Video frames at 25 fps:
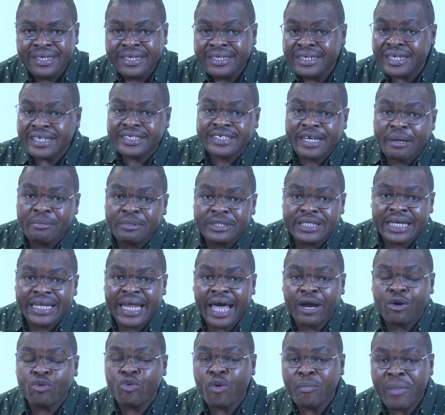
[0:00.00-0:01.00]
the same thing
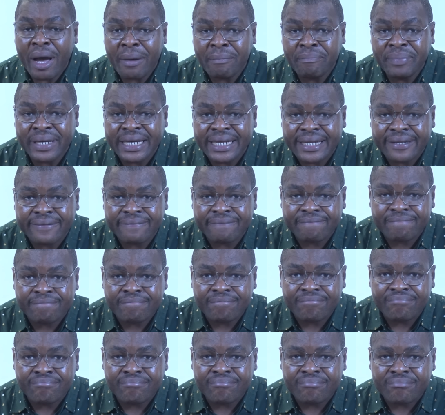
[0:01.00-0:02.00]
like woman being
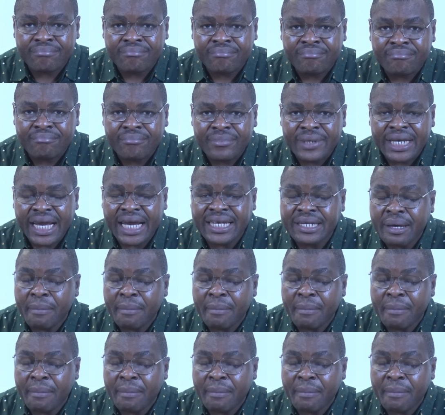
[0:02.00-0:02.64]
in